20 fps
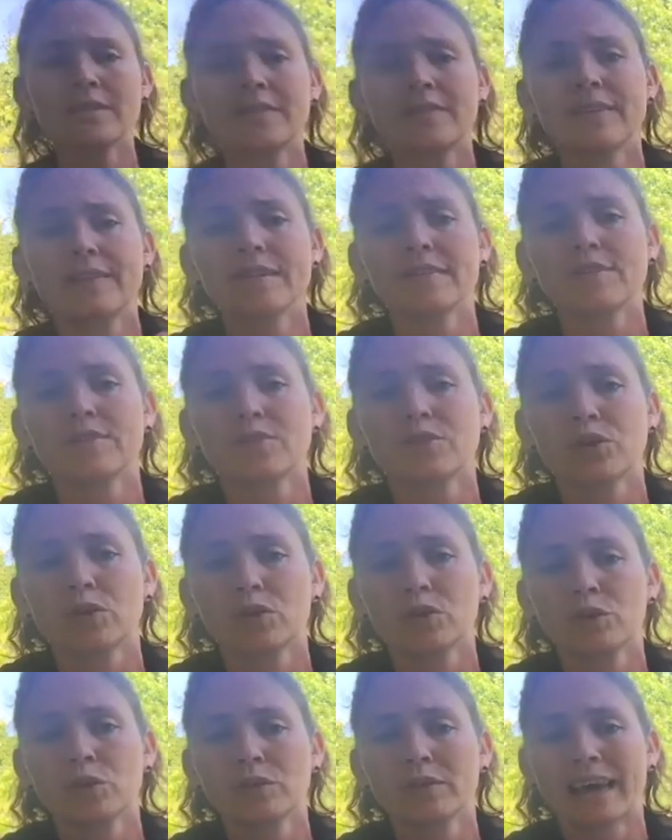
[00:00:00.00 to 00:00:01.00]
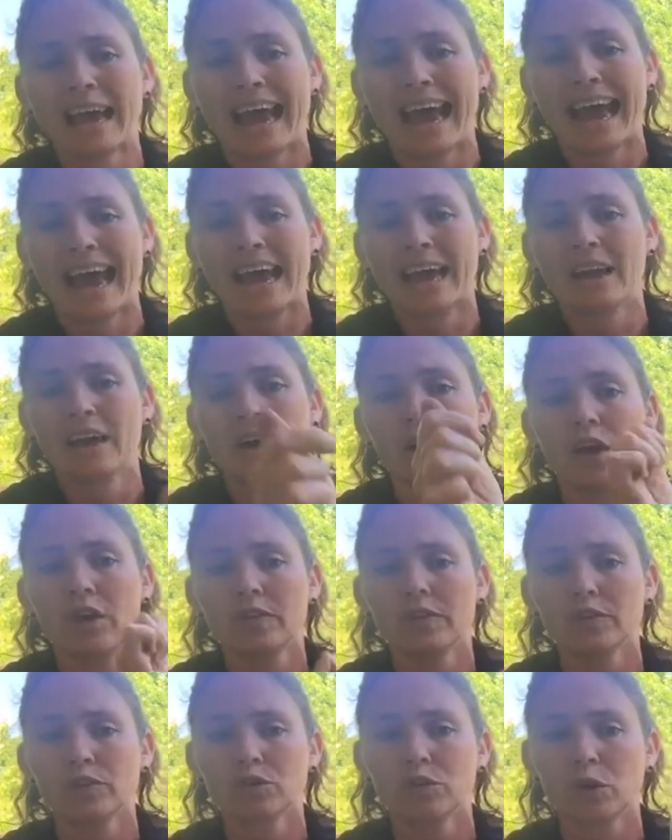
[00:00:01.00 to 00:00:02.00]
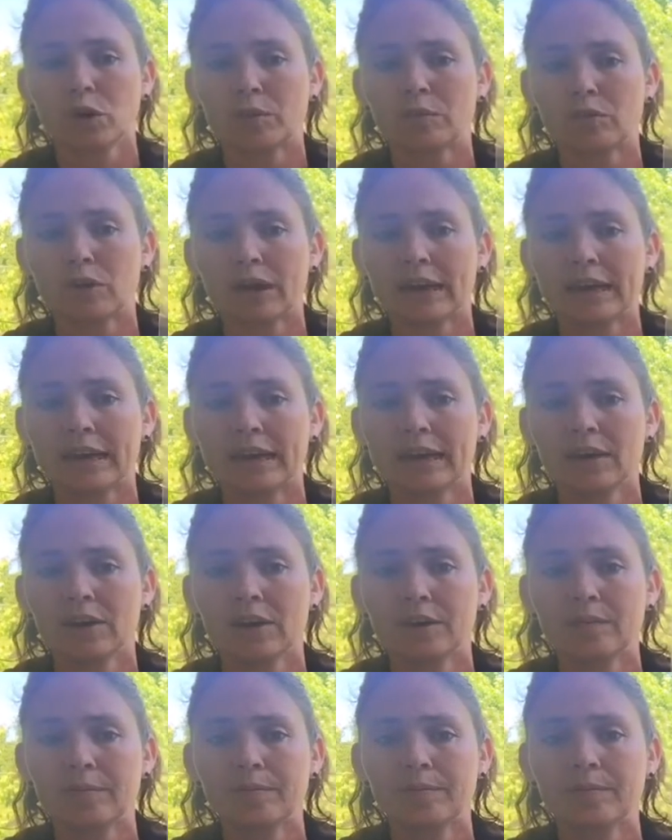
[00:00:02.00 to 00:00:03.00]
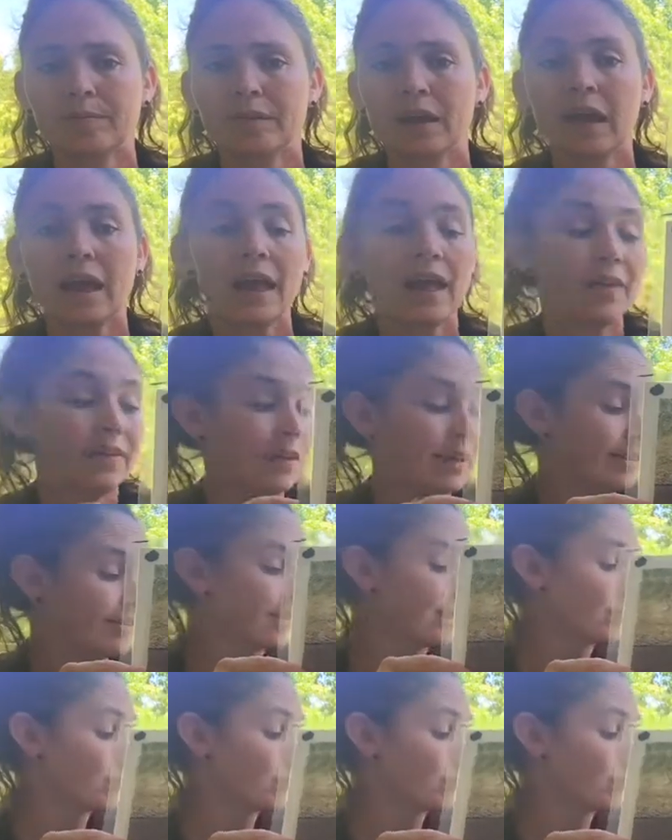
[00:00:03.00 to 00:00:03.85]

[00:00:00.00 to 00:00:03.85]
this circle tag on the storm drain here? This is